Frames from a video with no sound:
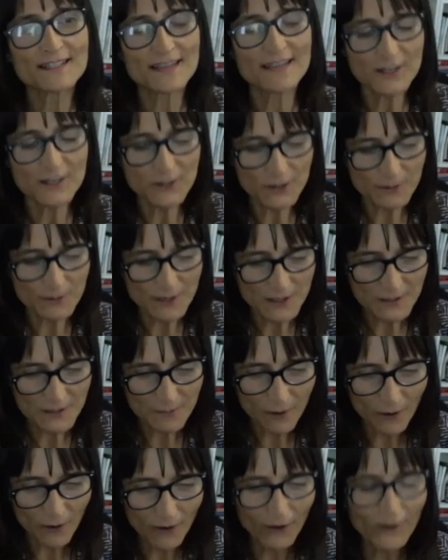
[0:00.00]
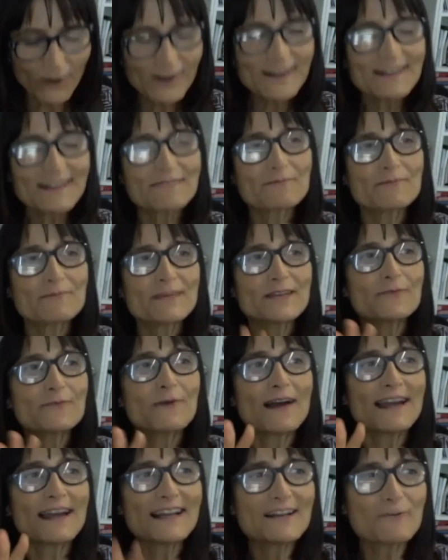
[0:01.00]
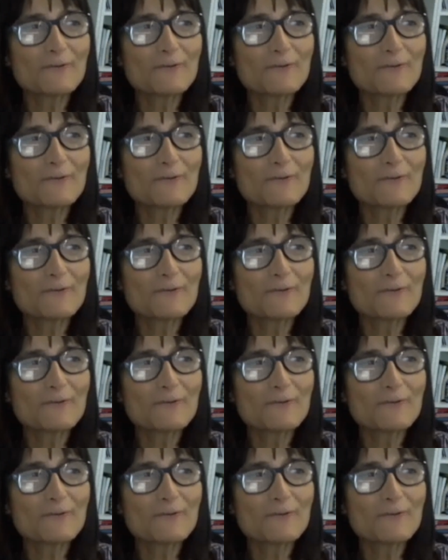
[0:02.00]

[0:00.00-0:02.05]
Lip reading: They should be small, meanwhile,